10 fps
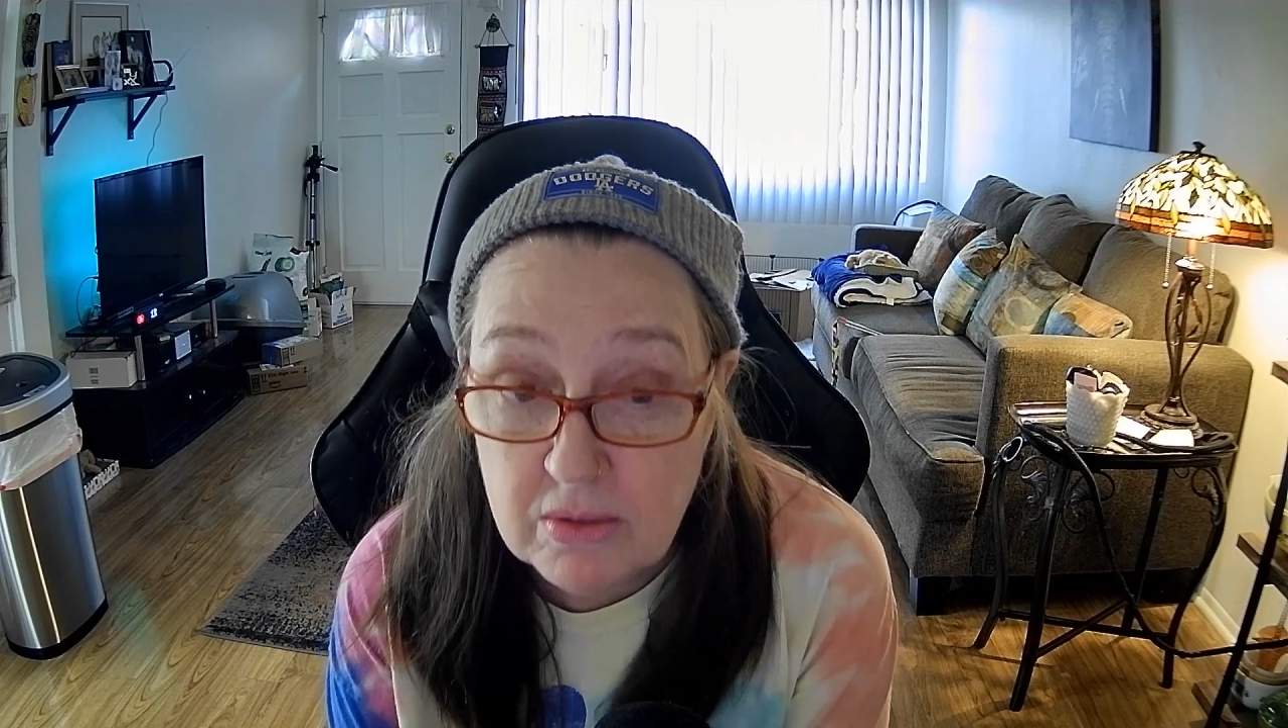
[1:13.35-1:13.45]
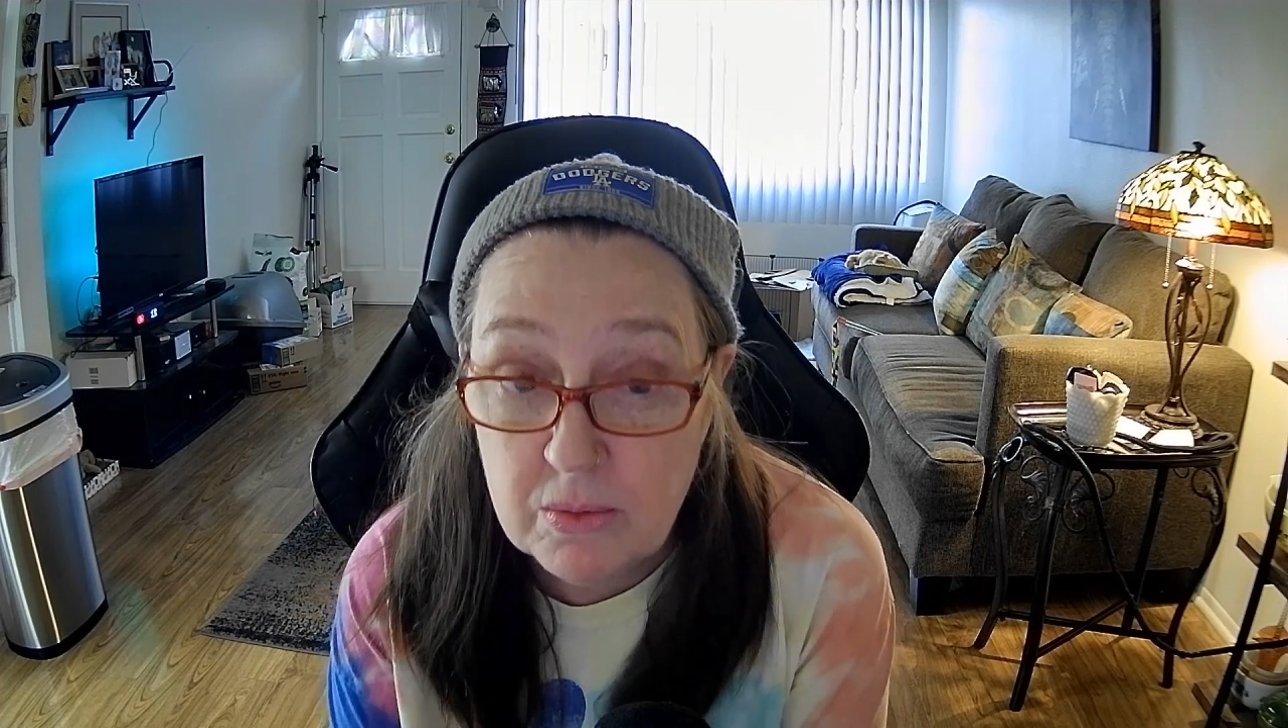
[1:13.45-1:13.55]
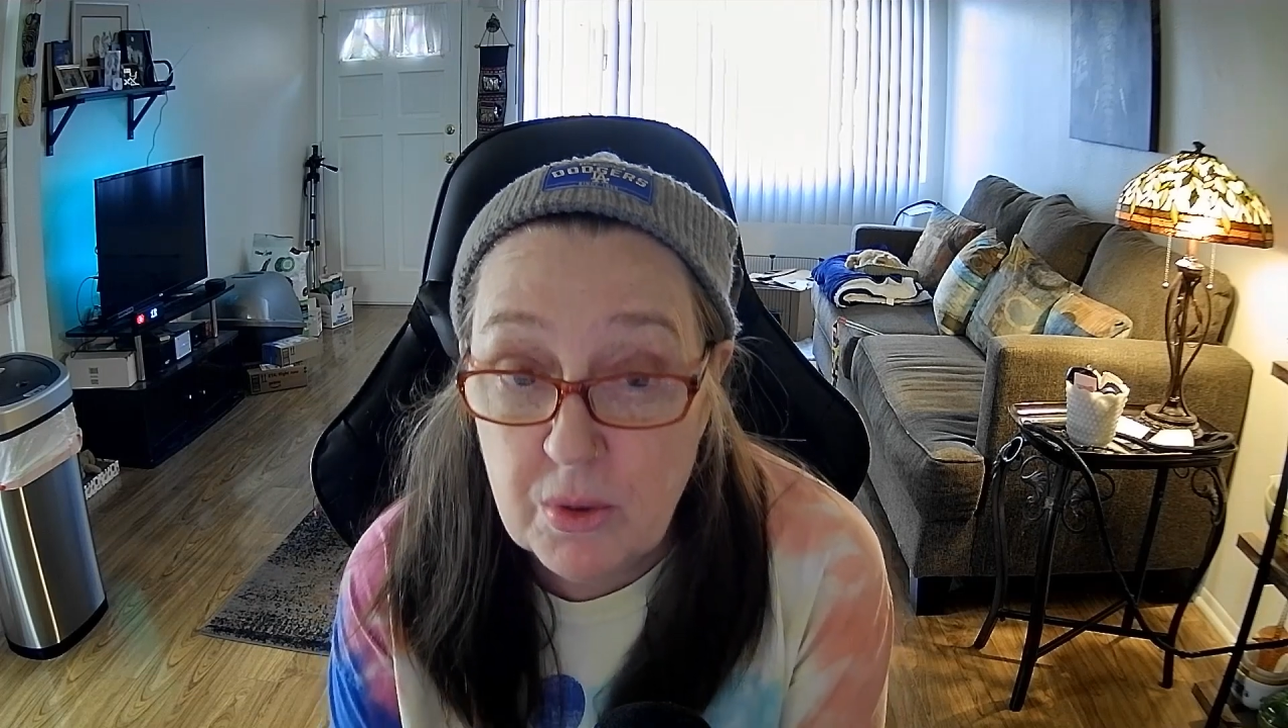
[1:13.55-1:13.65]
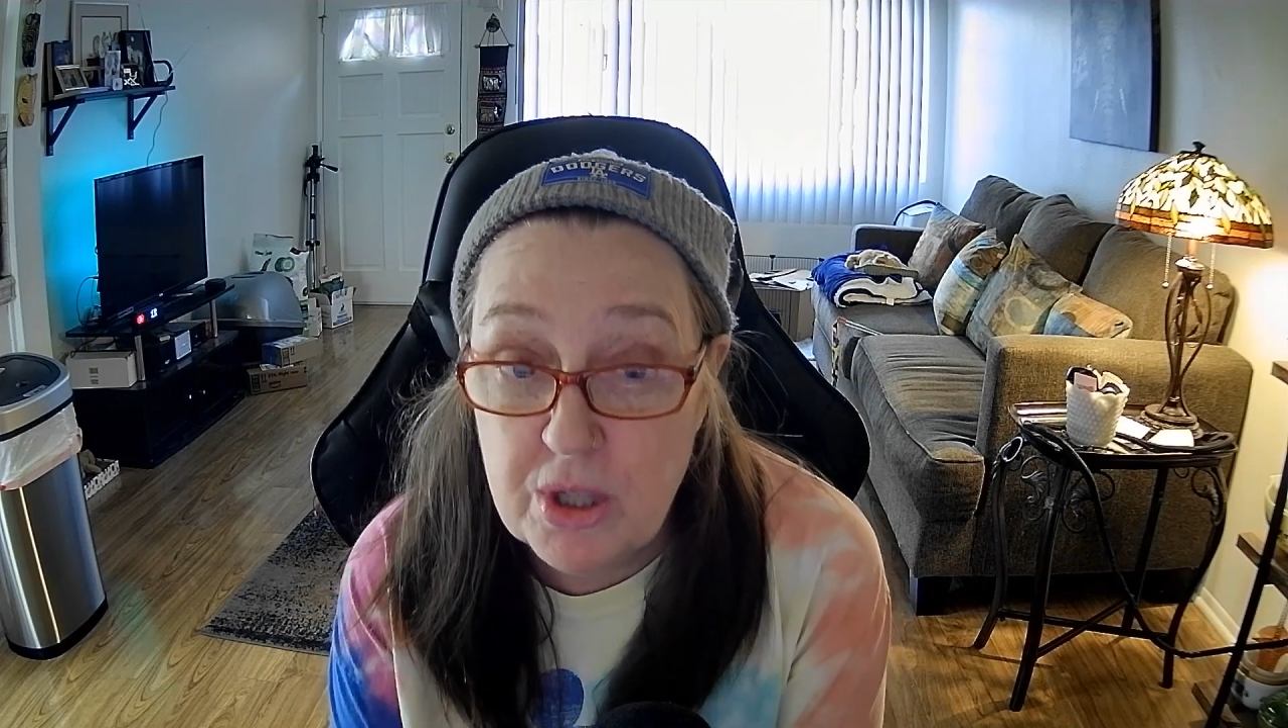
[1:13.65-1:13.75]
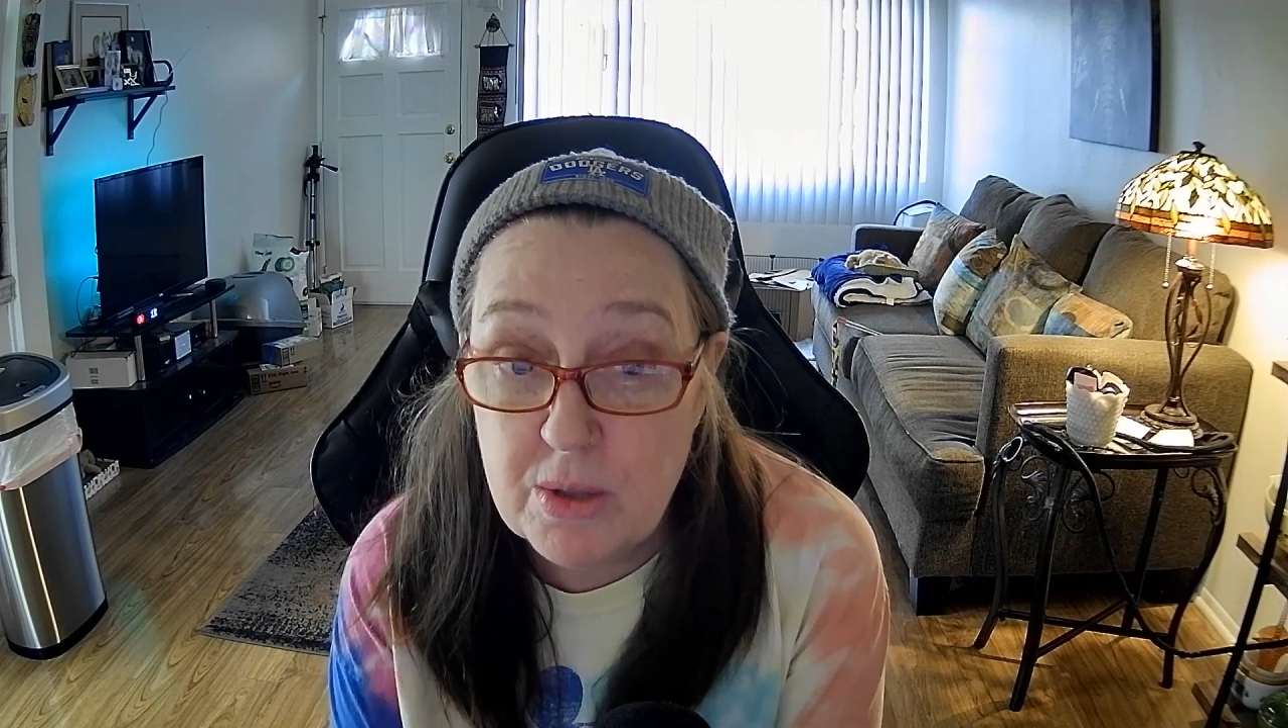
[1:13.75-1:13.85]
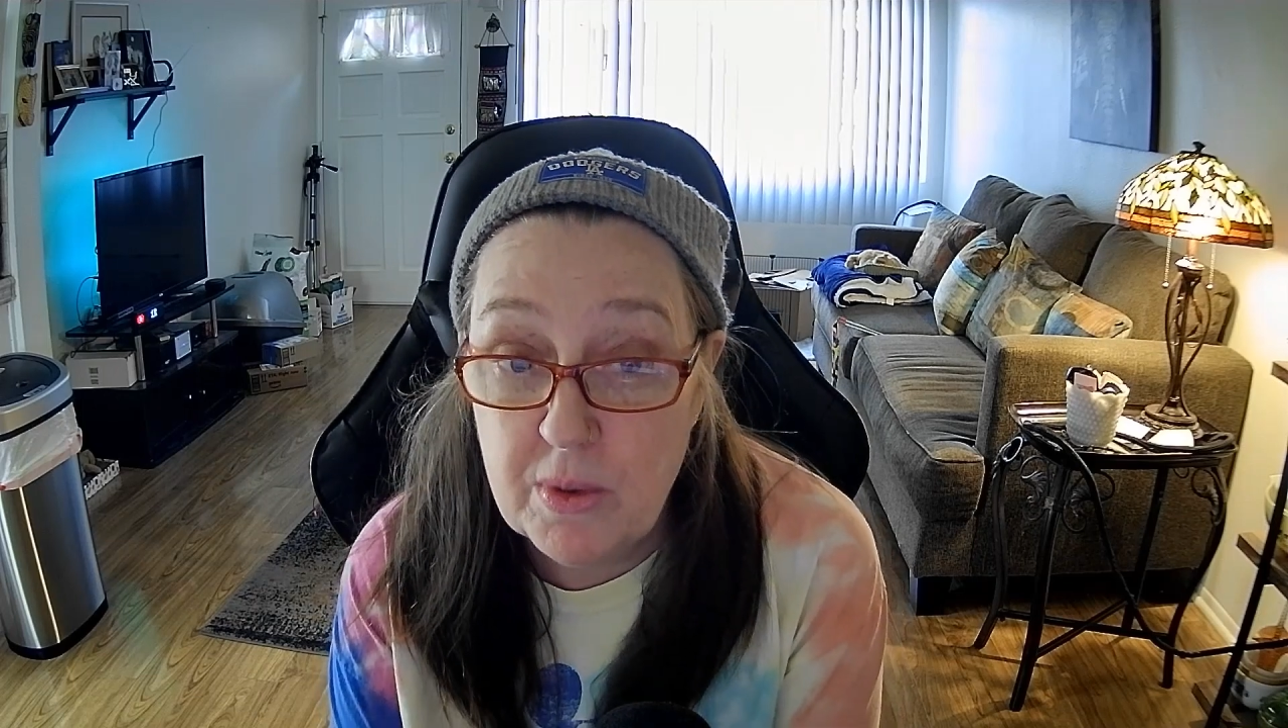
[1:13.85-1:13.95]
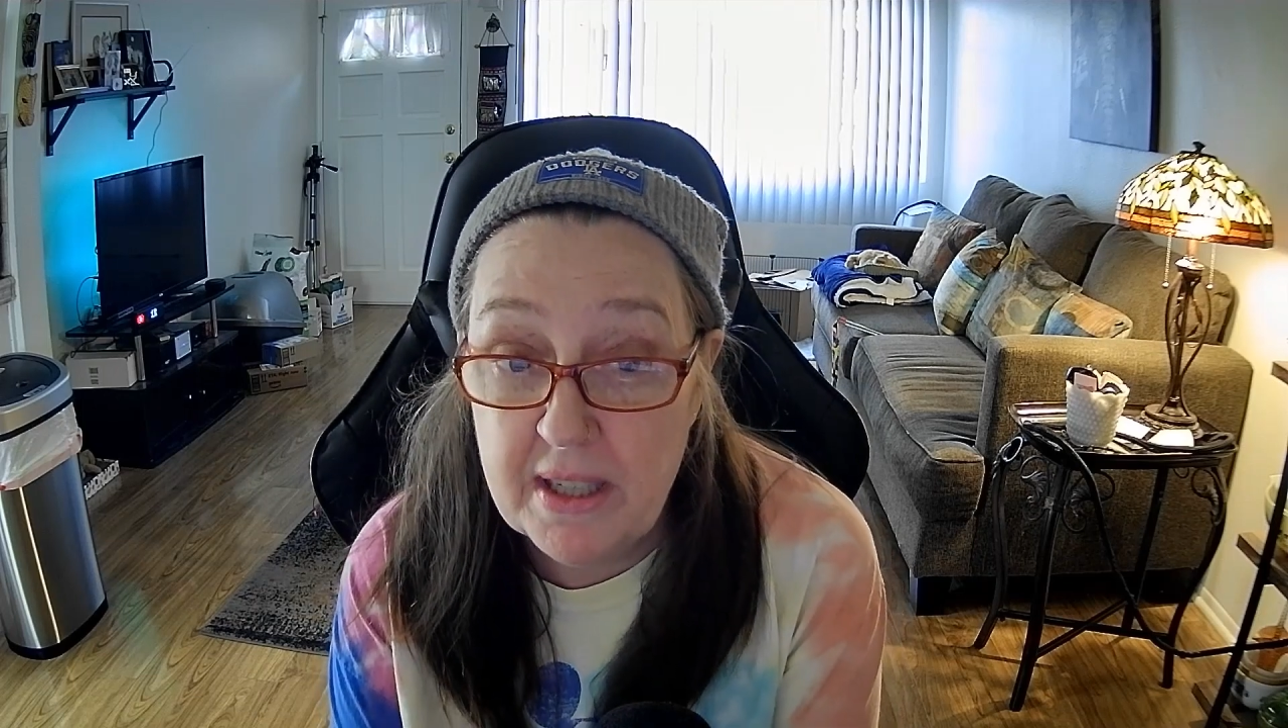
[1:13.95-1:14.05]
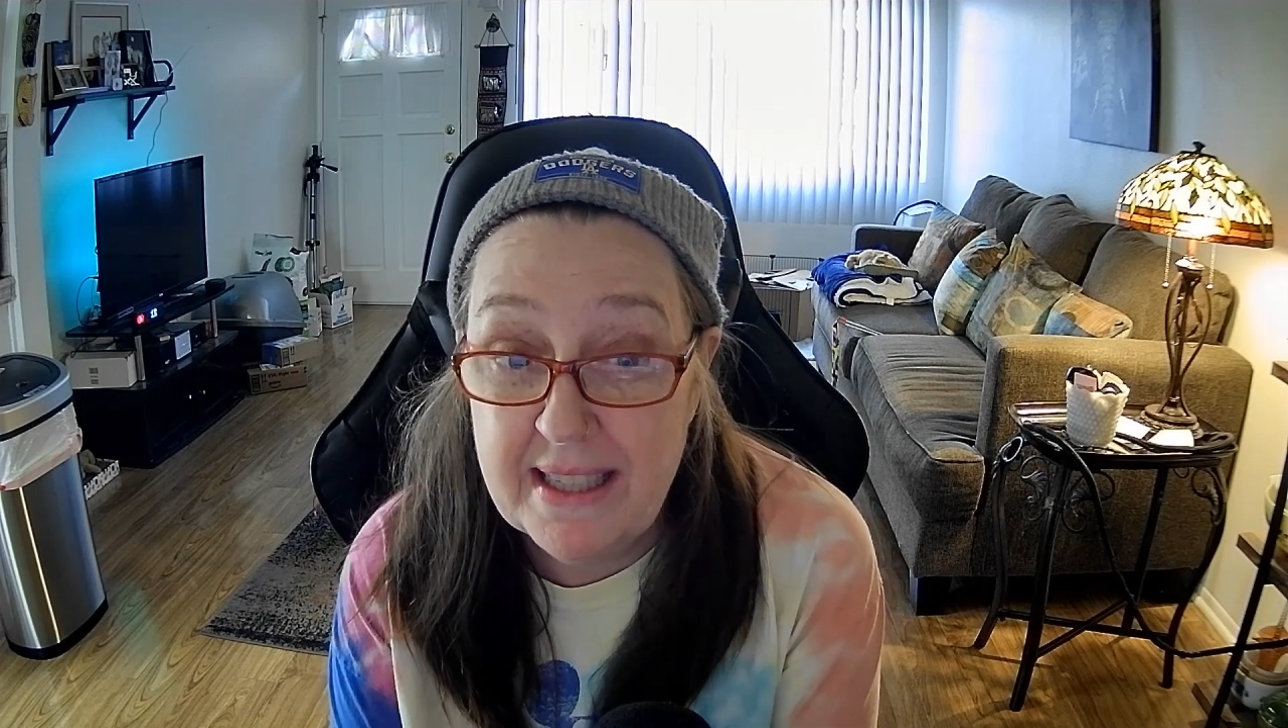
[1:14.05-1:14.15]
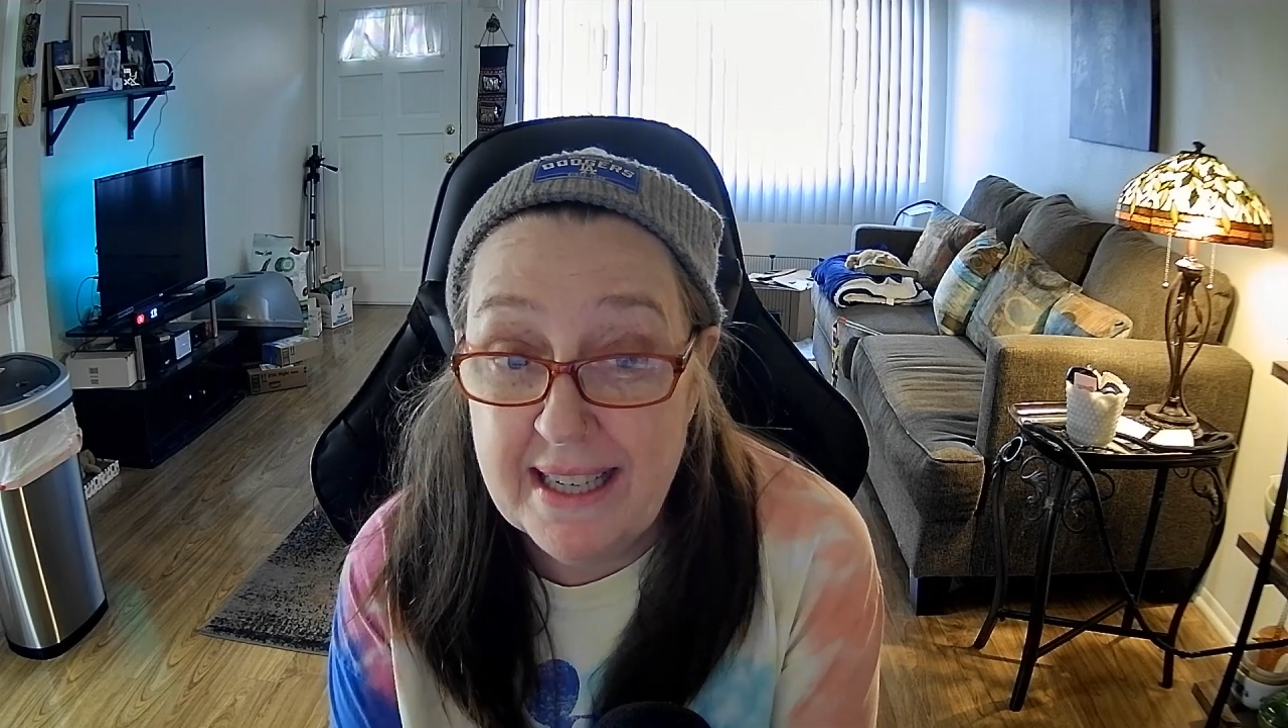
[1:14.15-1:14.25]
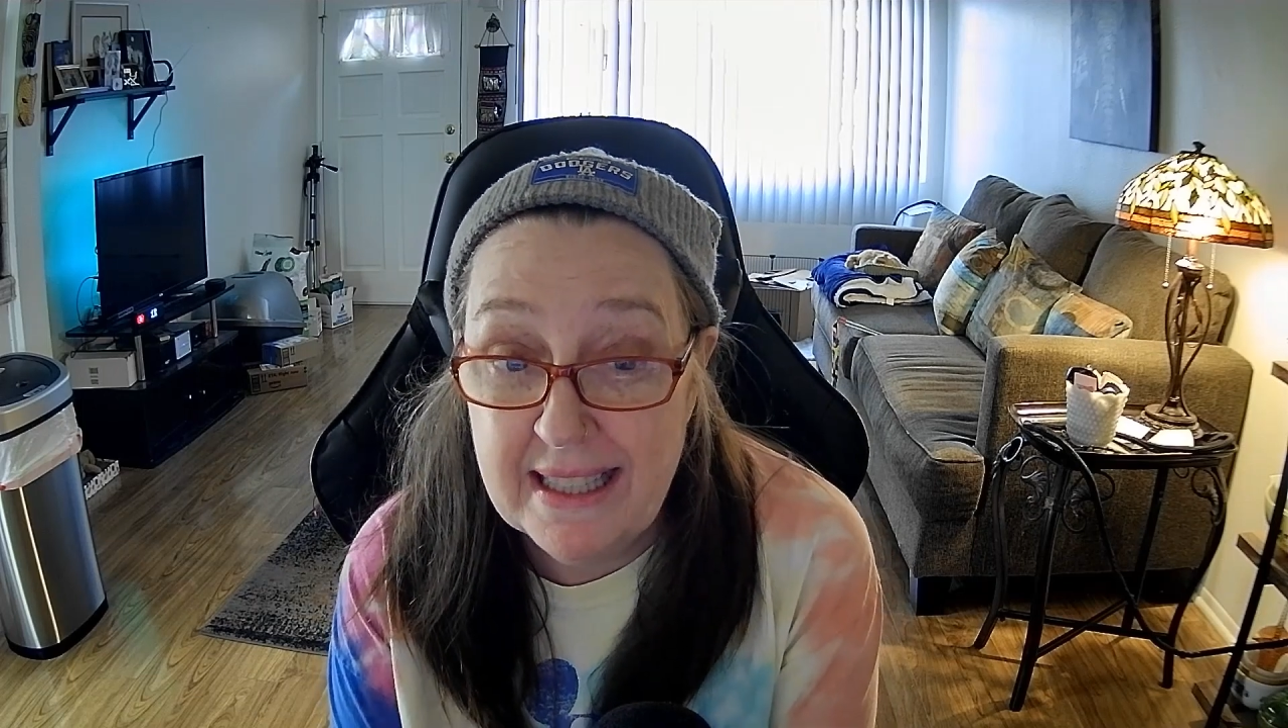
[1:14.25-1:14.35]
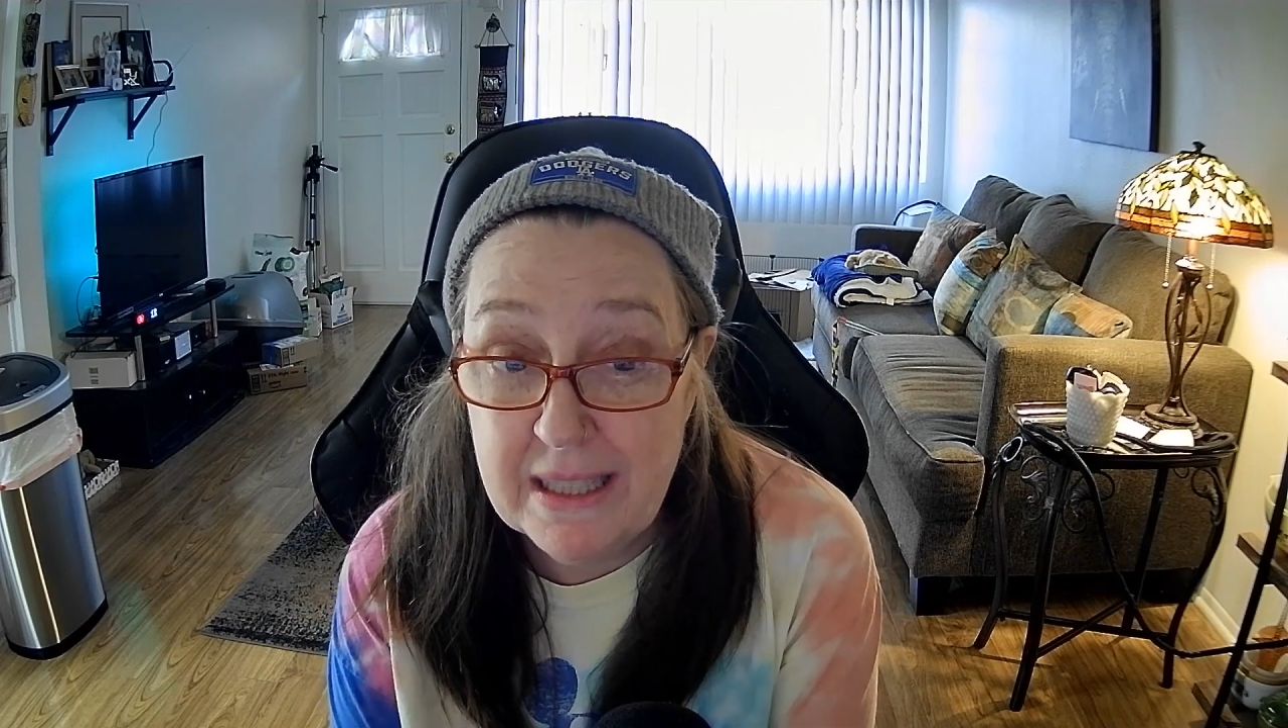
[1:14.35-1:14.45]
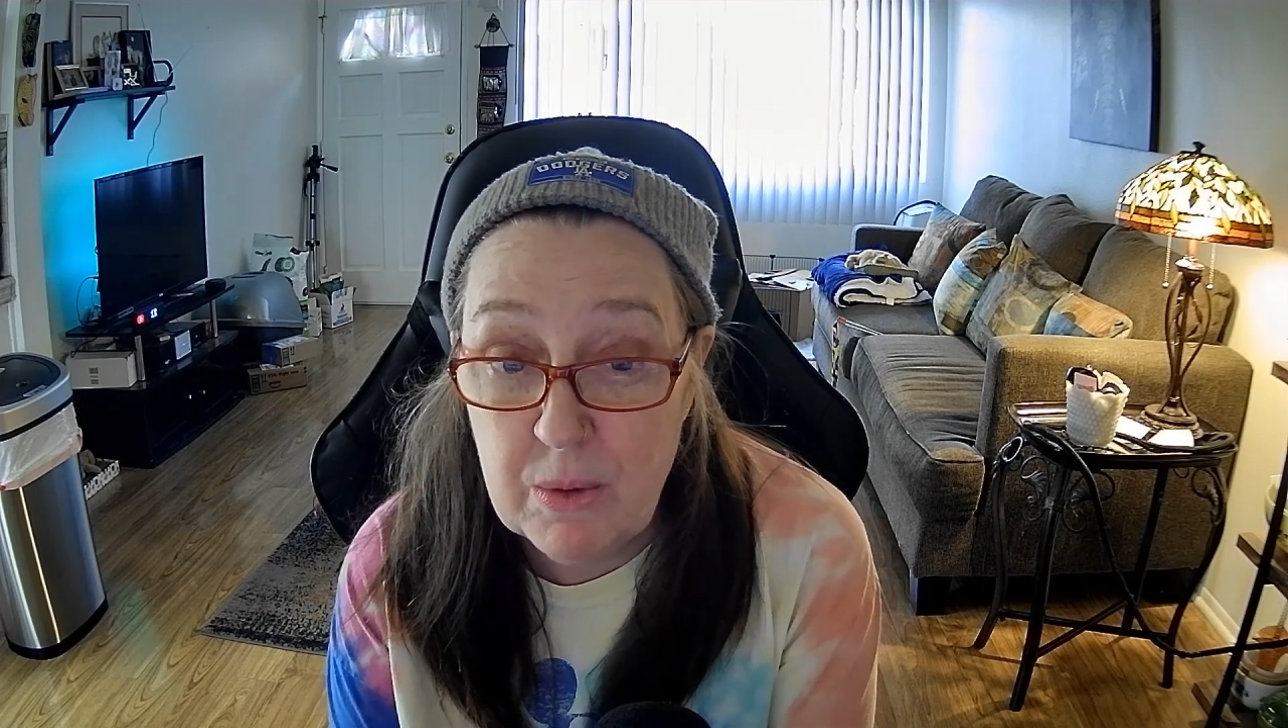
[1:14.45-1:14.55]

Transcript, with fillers: which is what I'd highly